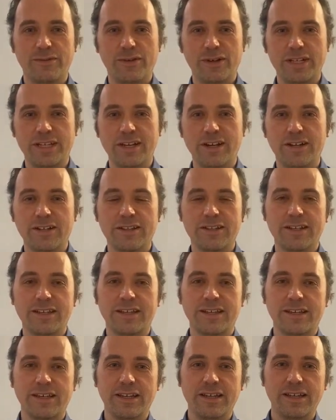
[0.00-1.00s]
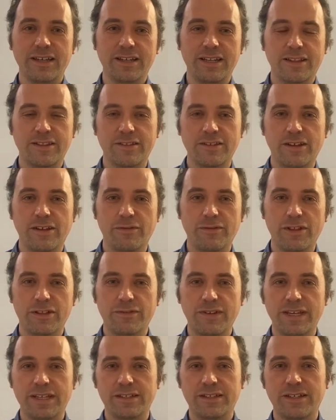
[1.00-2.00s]
for the Arctic, that's of the
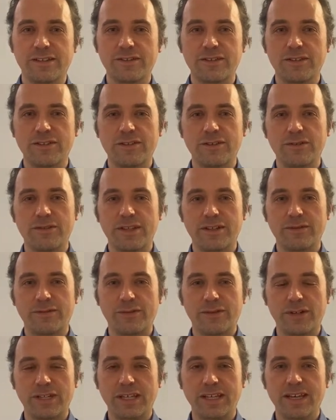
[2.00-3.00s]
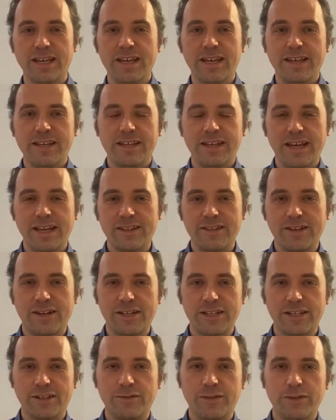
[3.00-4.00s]
Baker Institute, and for the
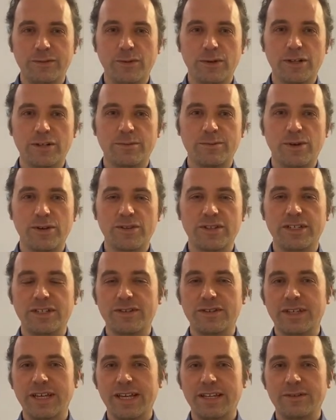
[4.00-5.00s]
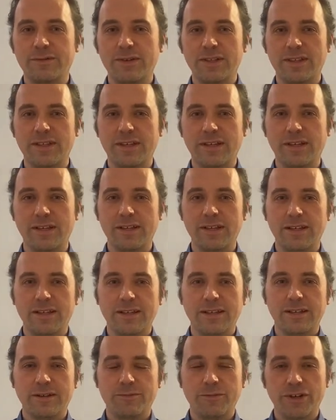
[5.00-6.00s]
Antarctic, we work mostly together with the
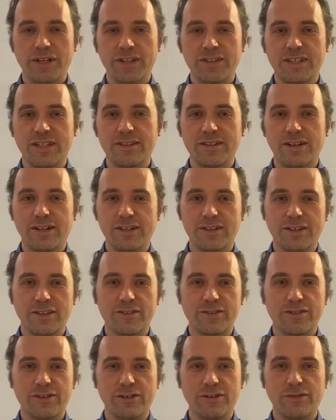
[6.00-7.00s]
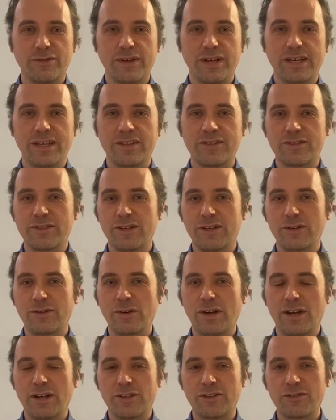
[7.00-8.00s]
British Antarctic Survey.
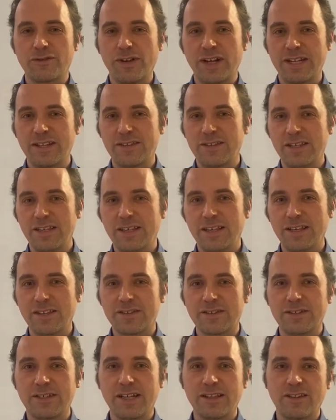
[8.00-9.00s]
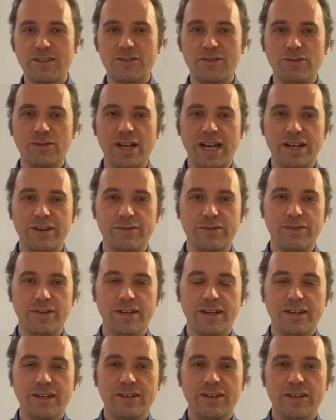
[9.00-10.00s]
So our strategy is not to have
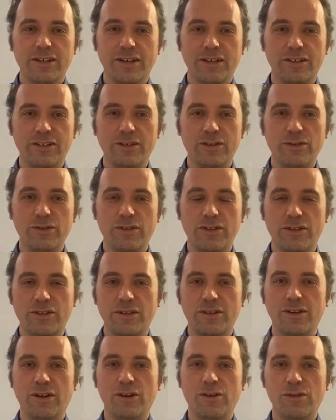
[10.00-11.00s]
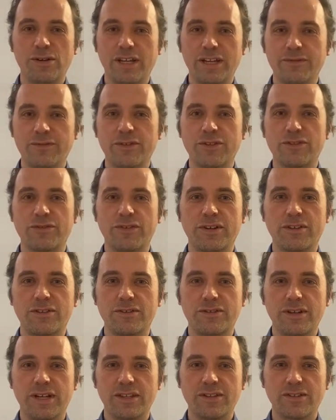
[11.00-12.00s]
a huge own
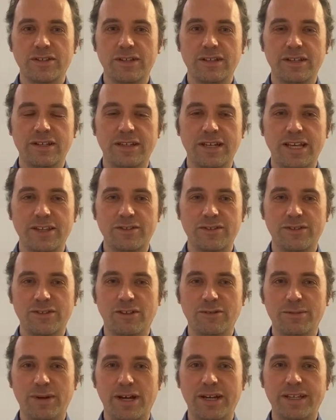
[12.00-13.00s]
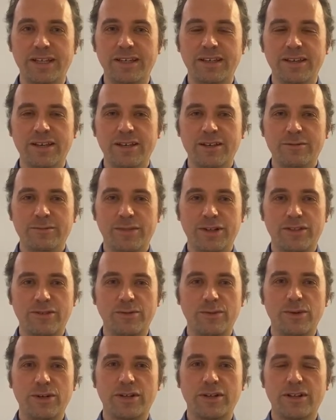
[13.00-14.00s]
infrastructure as a national body, but
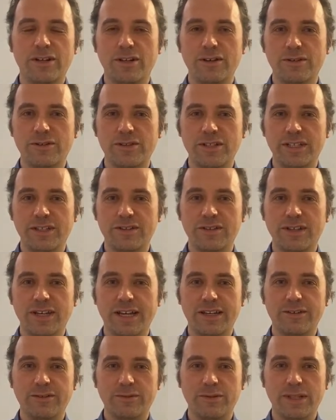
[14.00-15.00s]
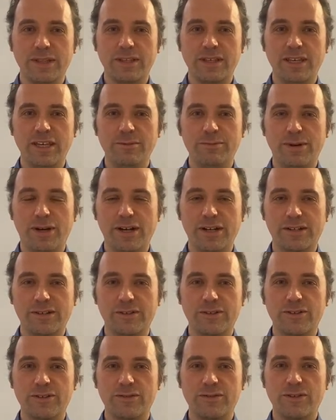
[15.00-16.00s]
to work closely together with key
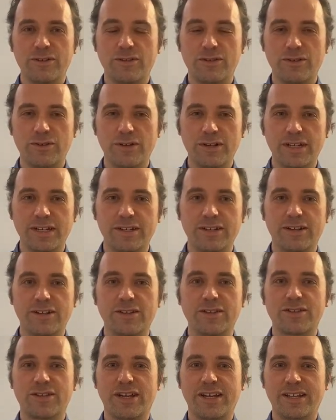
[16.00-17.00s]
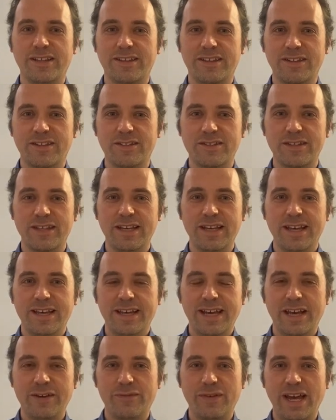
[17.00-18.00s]
partners to ensure that our scientists
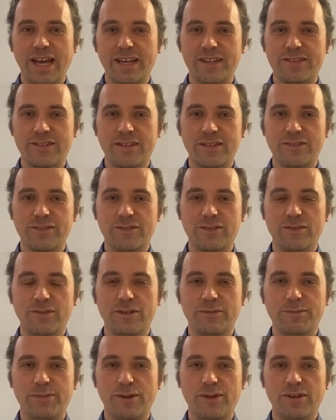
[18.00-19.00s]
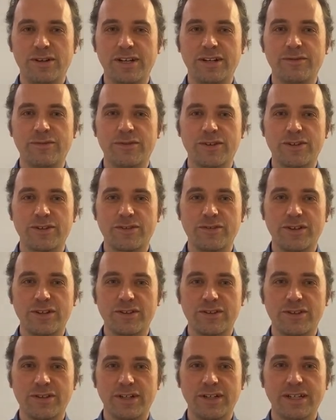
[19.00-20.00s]
have access to the polar
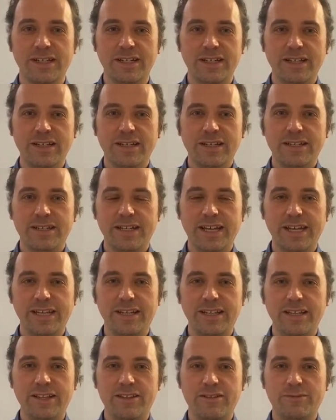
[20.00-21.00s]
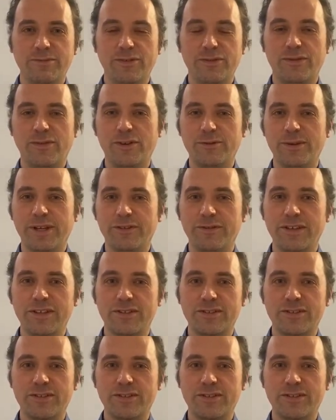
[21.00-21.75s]
infrastructure they need to perform their